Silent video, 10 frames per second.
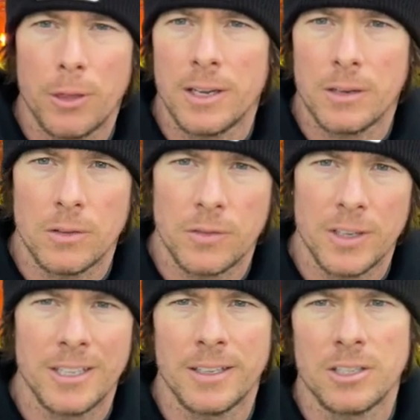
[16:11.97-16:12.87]
think it'll
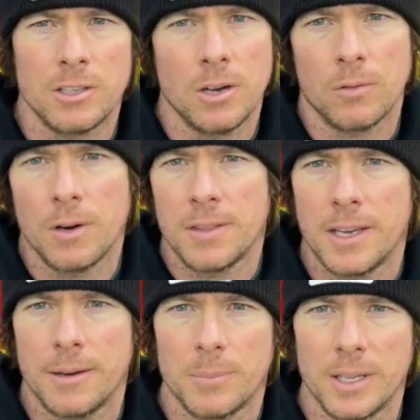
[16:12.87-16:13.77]
fit unless you don't run
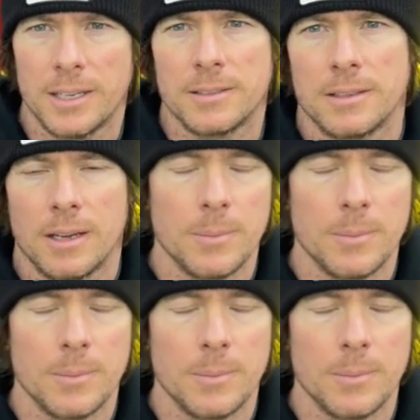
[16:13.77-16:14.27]
that plastic,